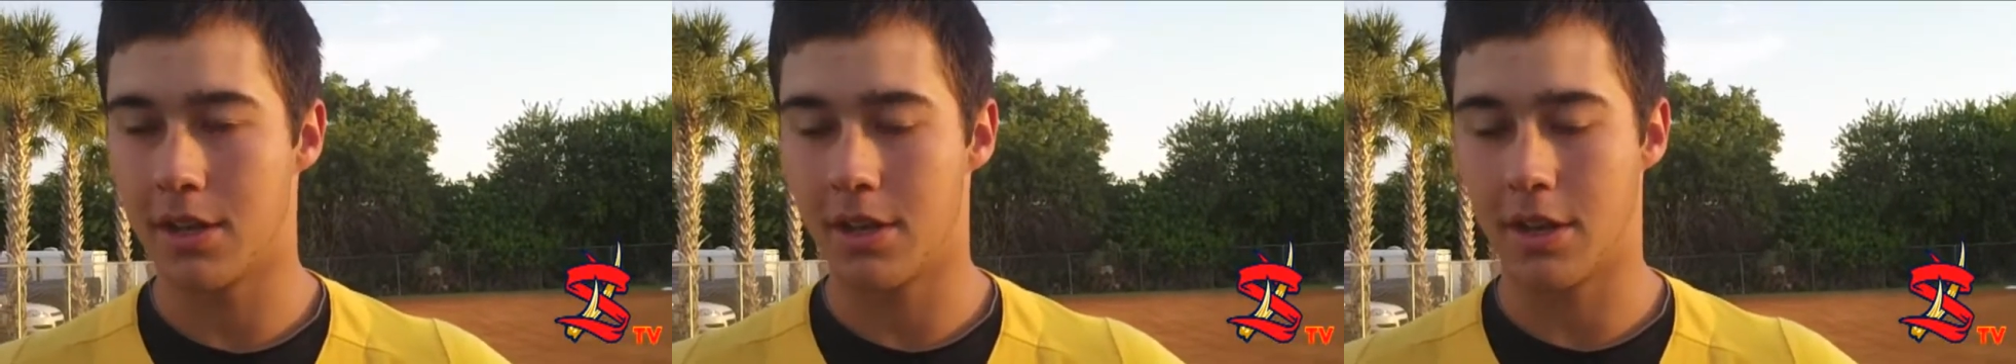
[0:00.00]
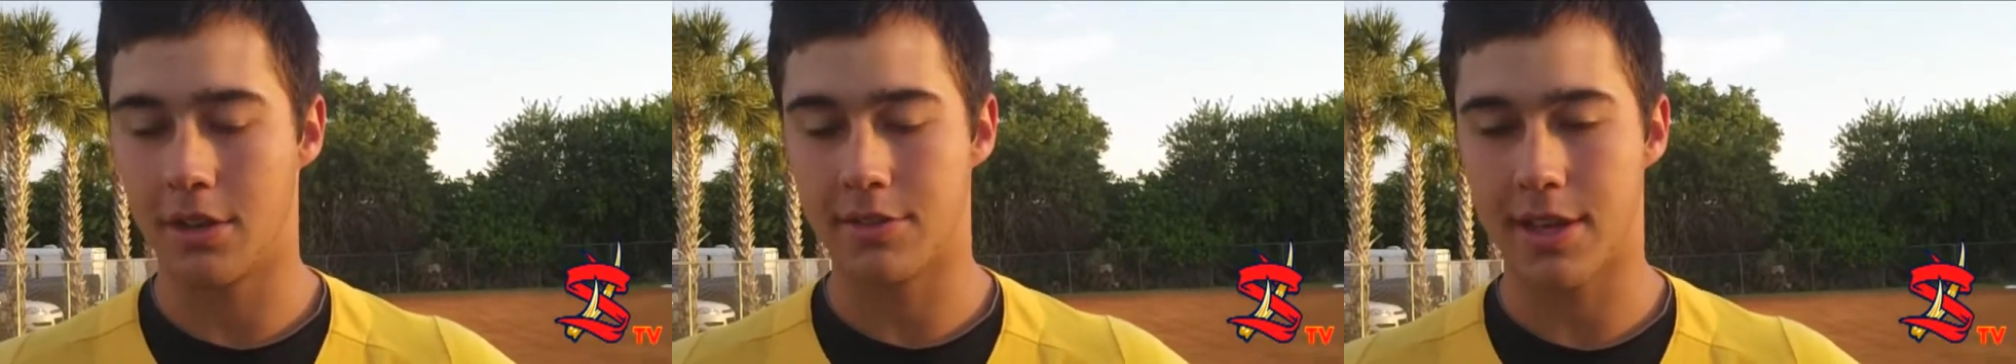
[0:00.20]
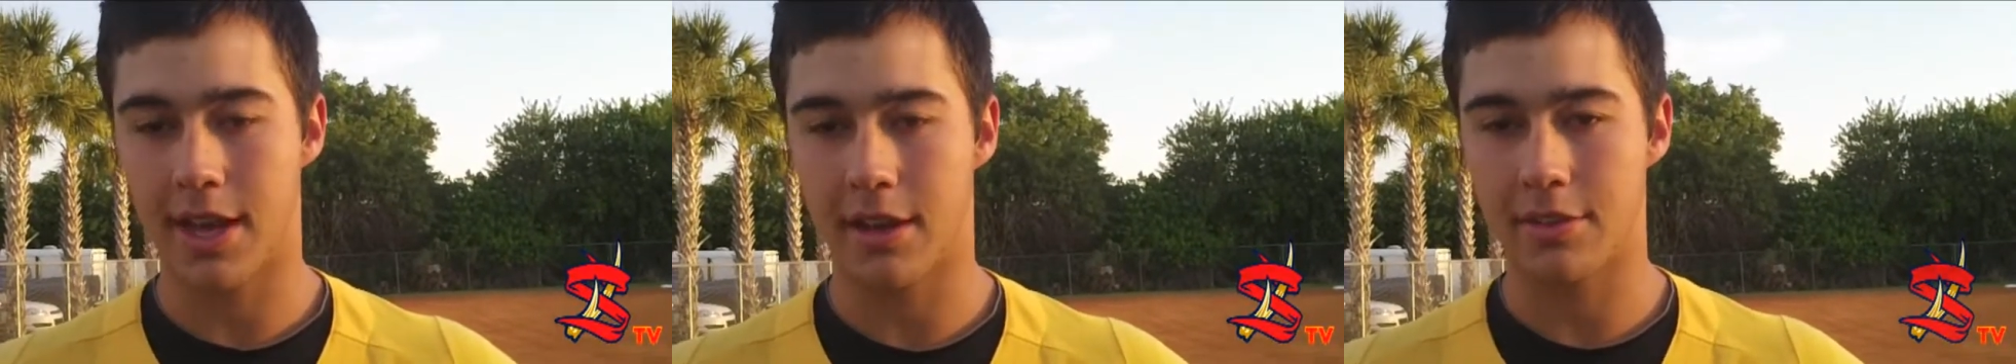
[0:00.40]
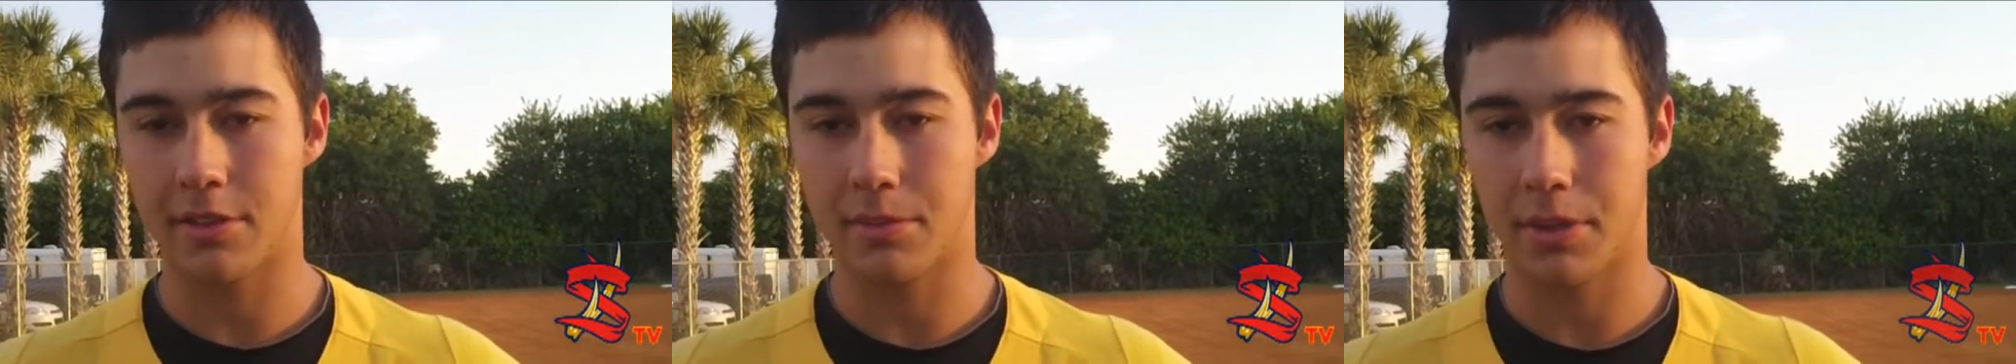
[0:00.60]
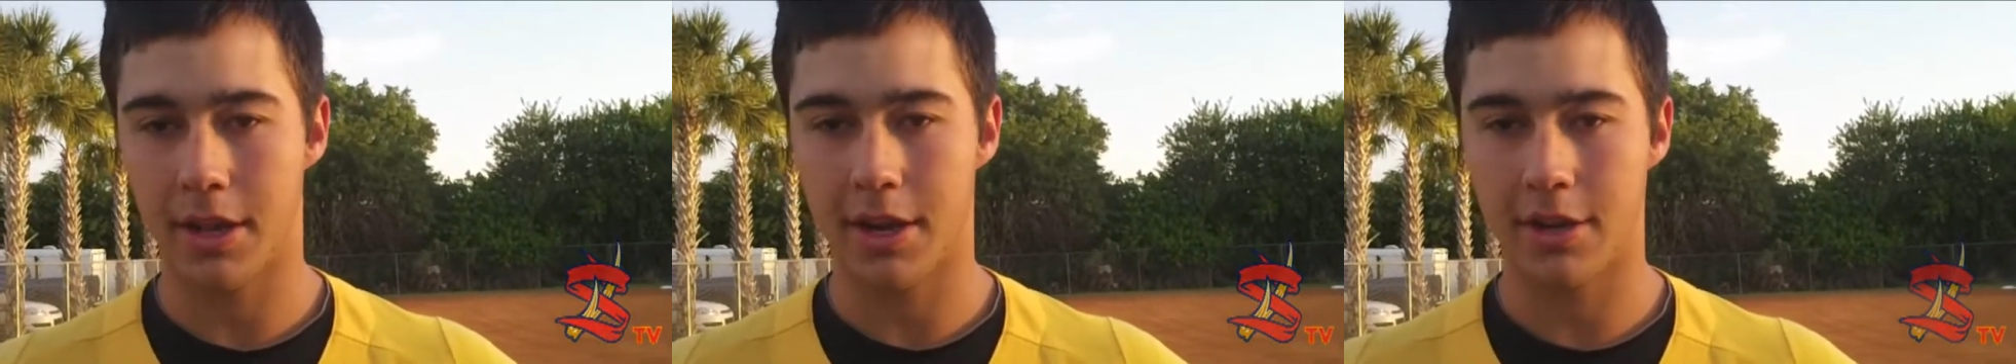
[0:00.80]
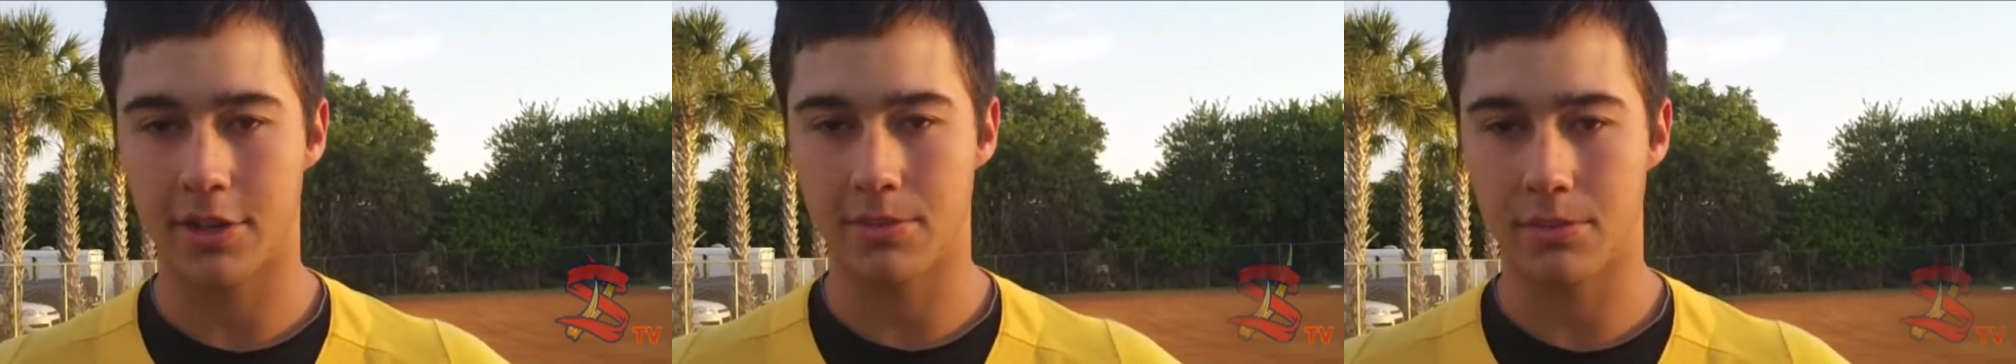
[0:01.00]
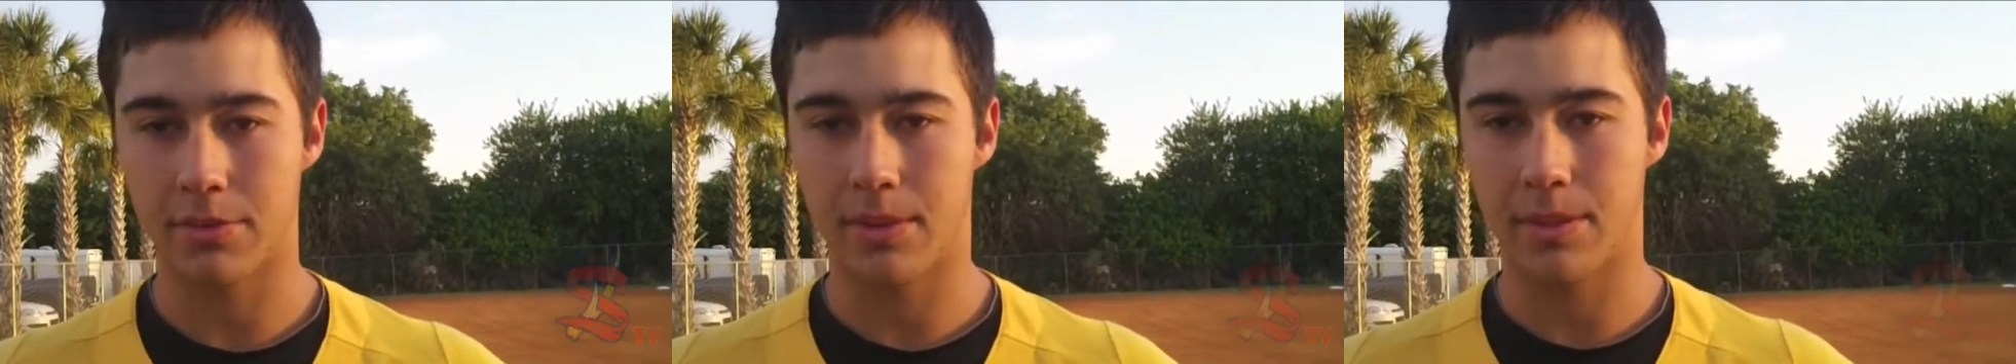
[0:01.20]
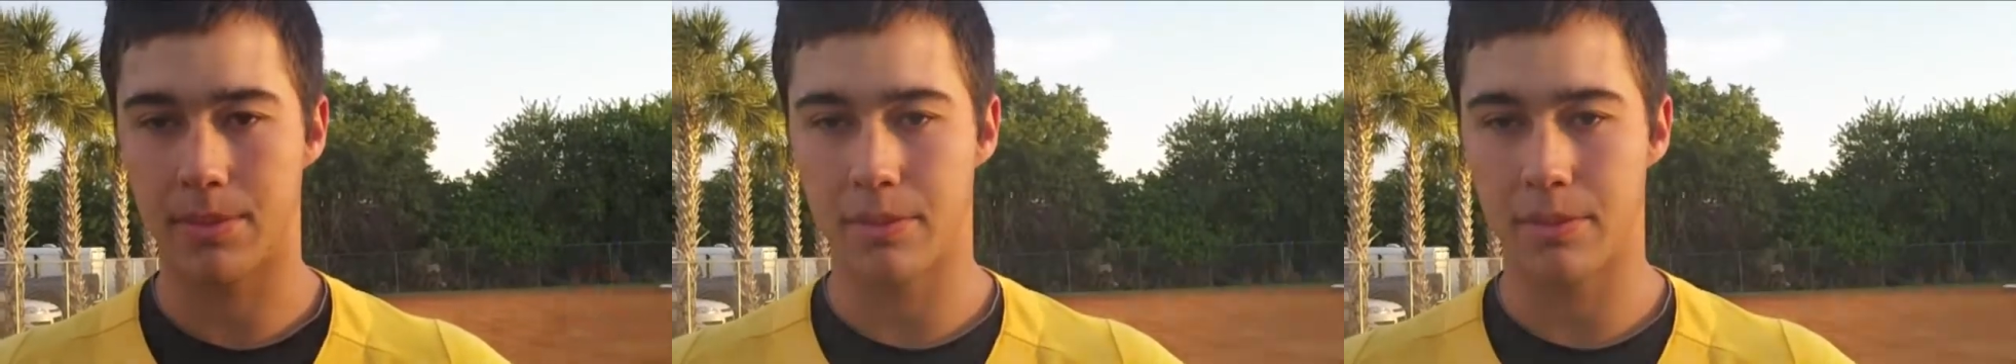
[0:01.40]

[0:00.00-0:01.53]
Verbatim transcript: you know talented players move